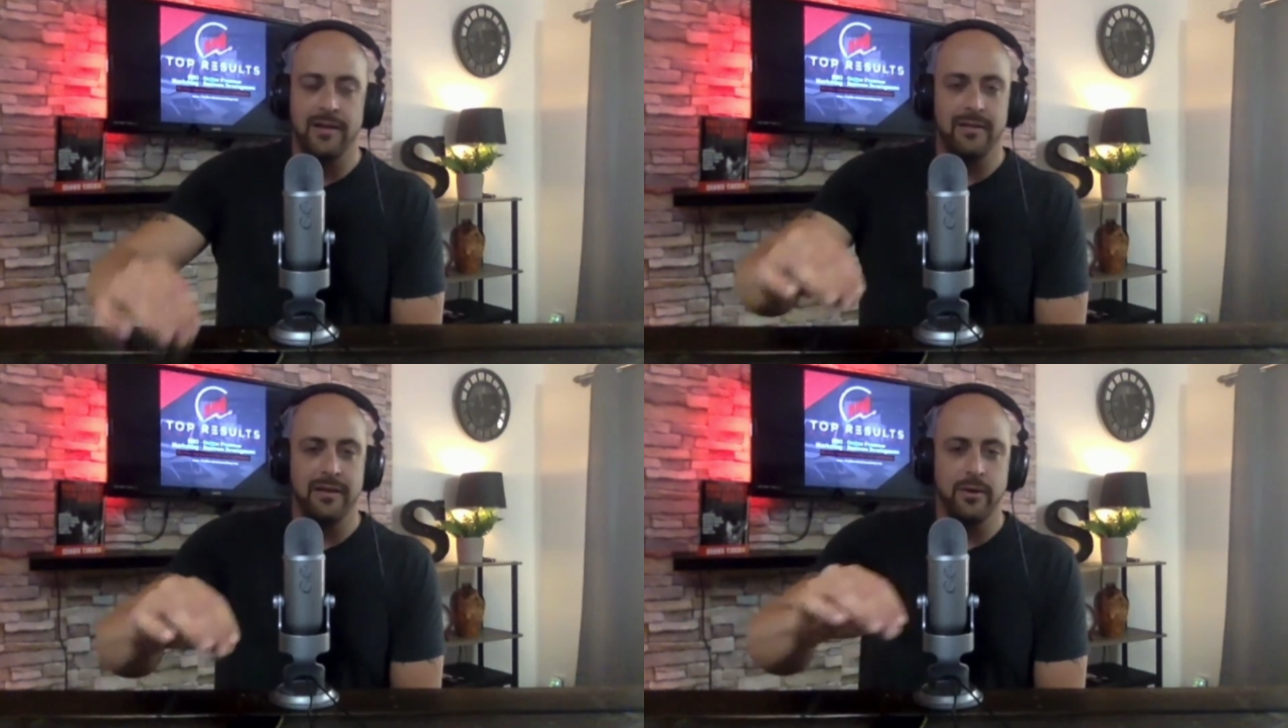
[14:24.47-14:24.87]

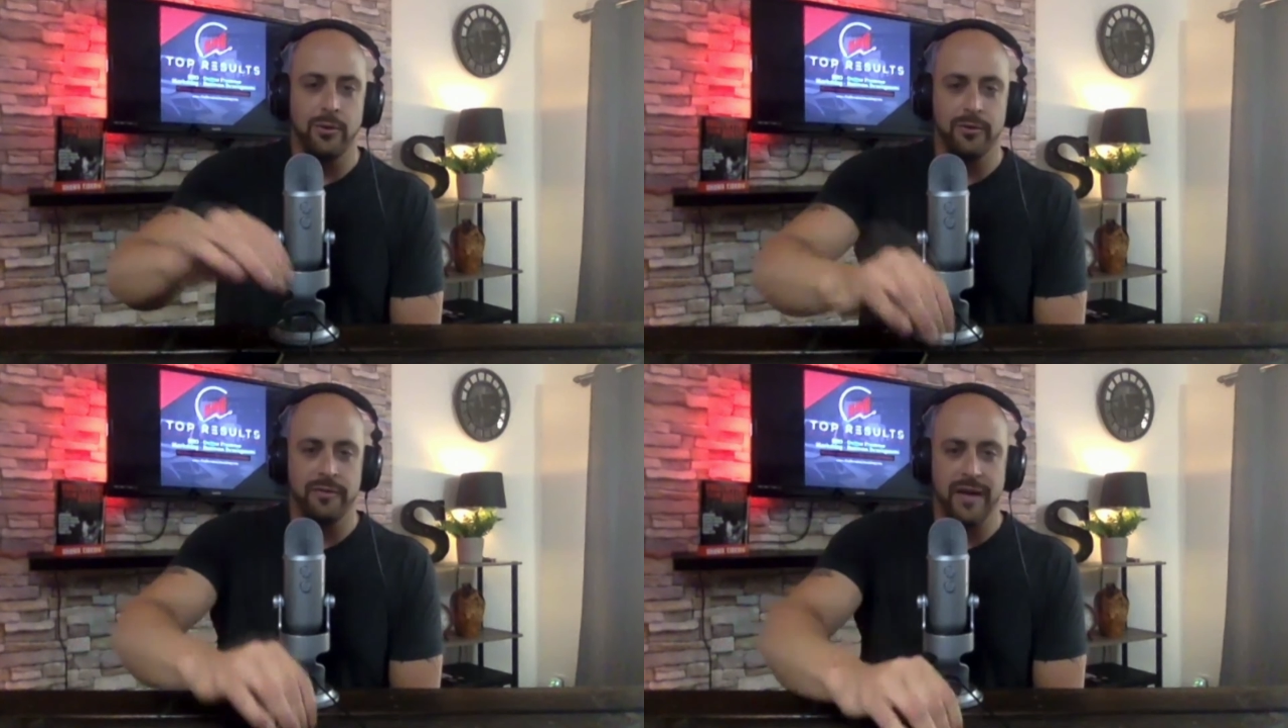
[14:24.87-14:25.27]

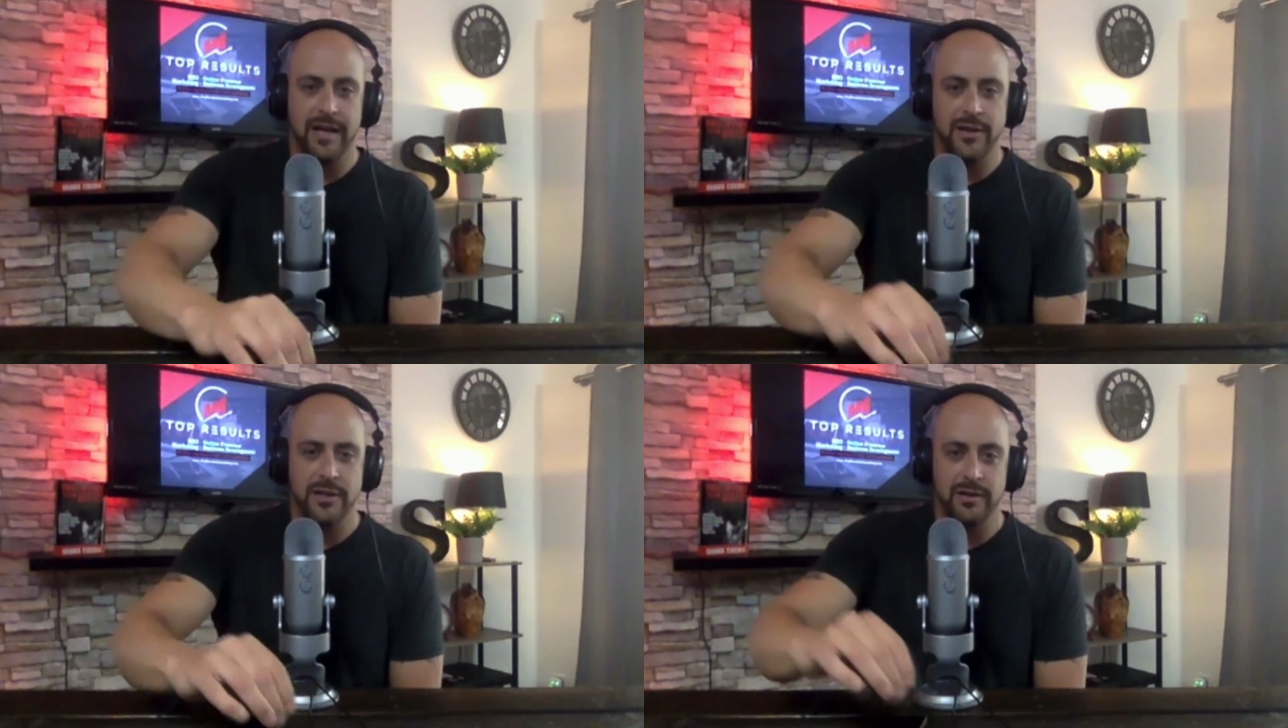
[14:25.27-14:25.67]

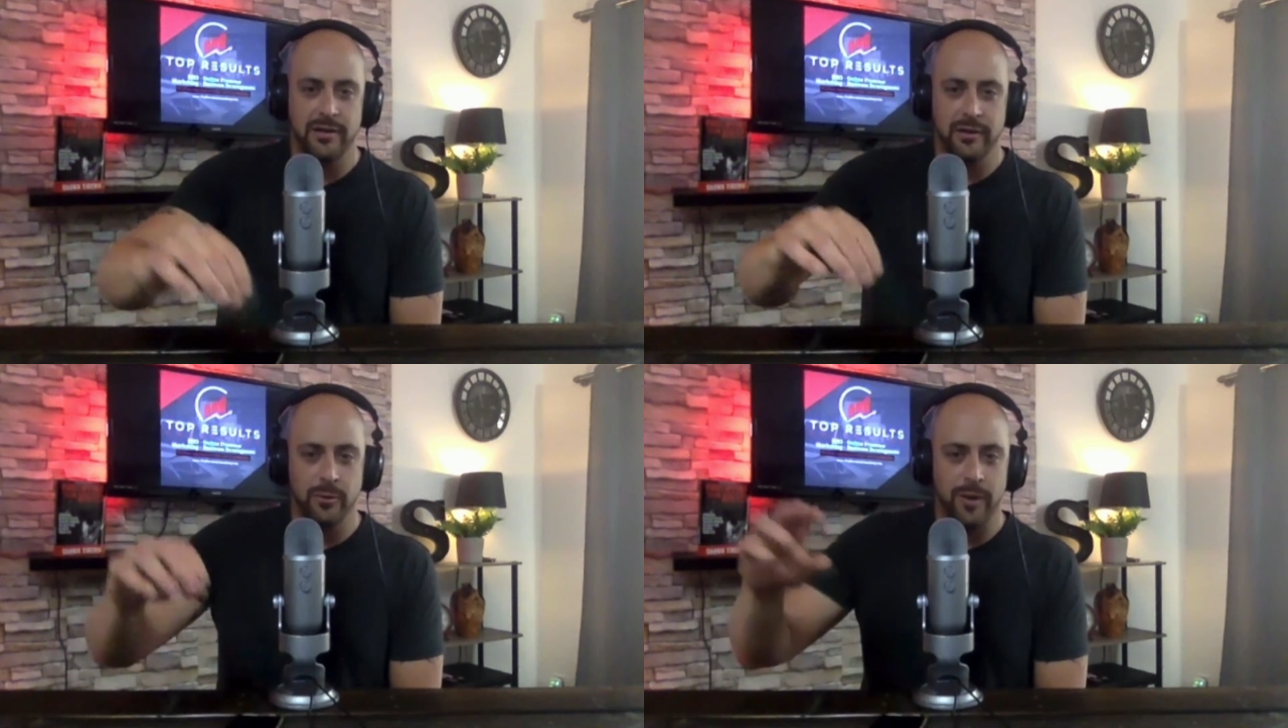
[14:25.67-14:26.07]
old-fashioned go
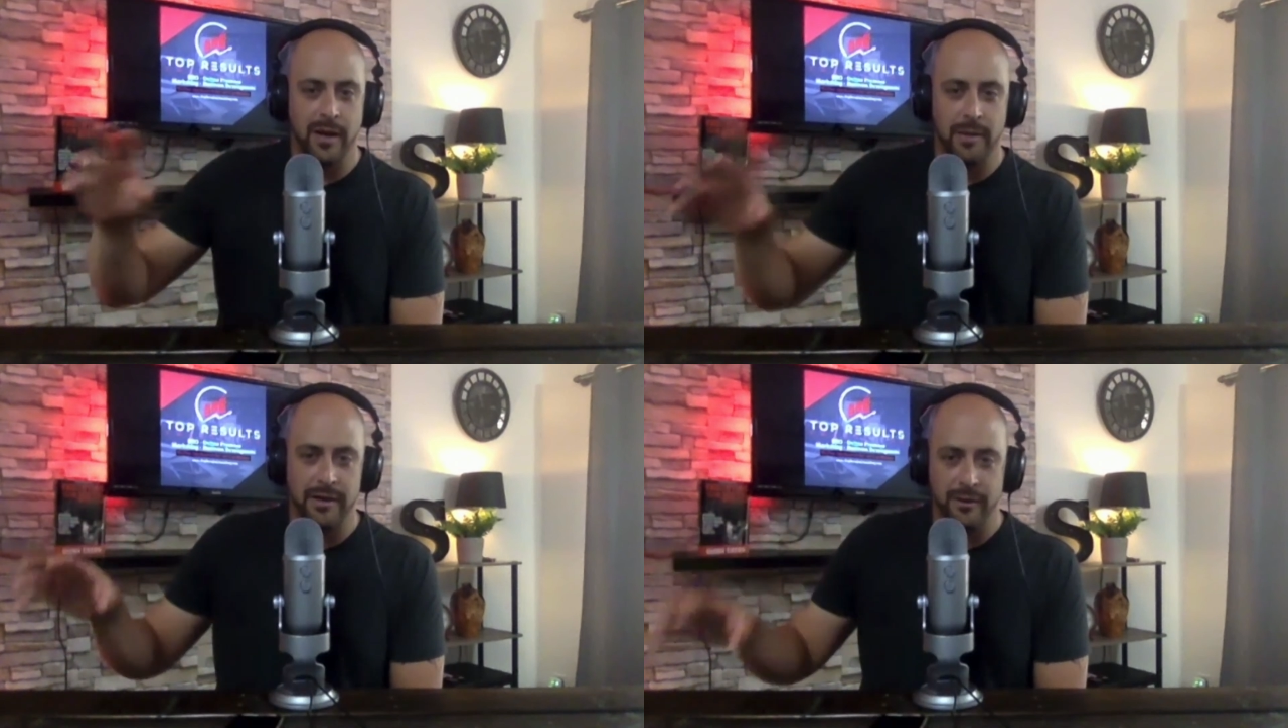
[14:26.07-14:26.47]
write about
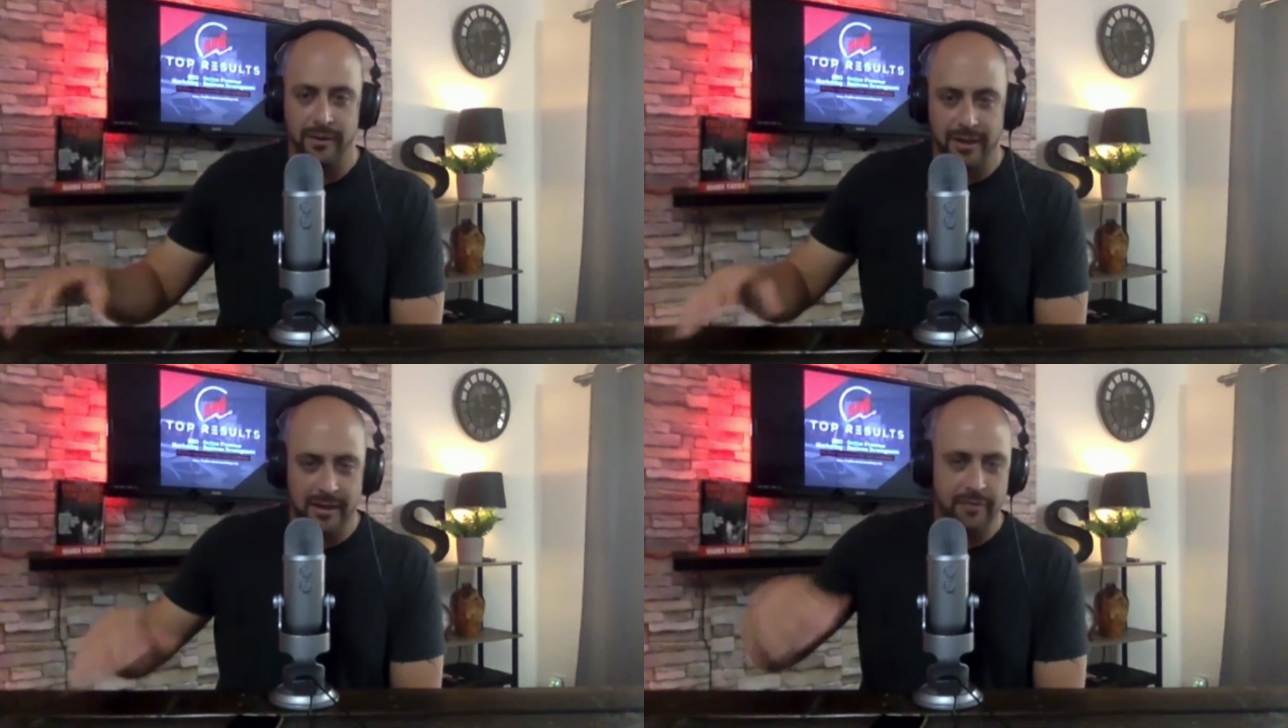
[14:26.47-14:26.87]
your
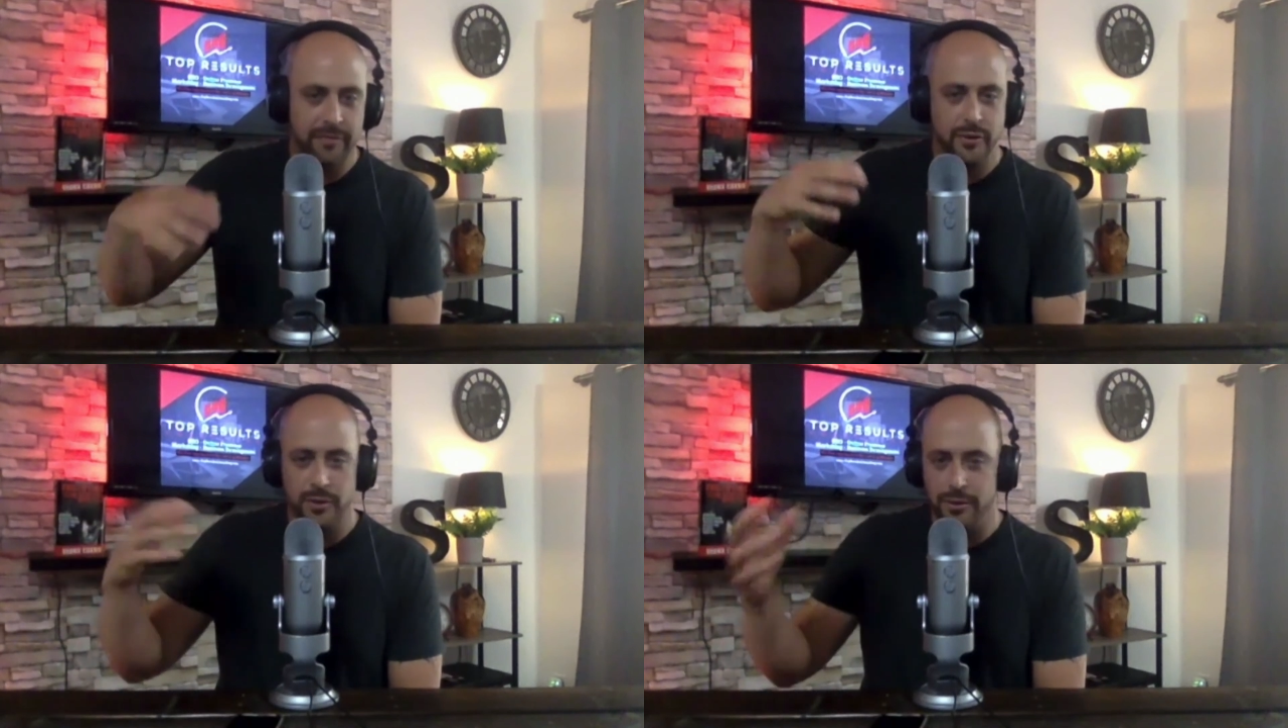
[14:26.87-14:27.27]
life,
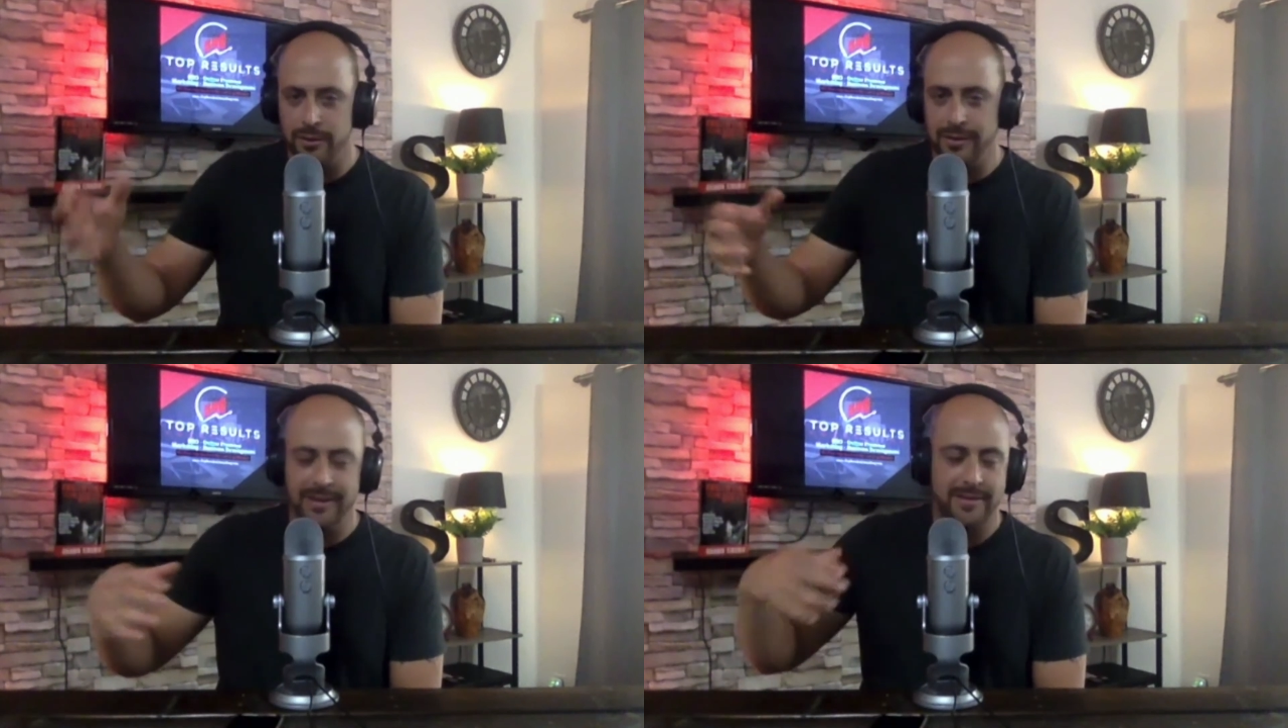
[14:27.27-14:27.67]
journal it,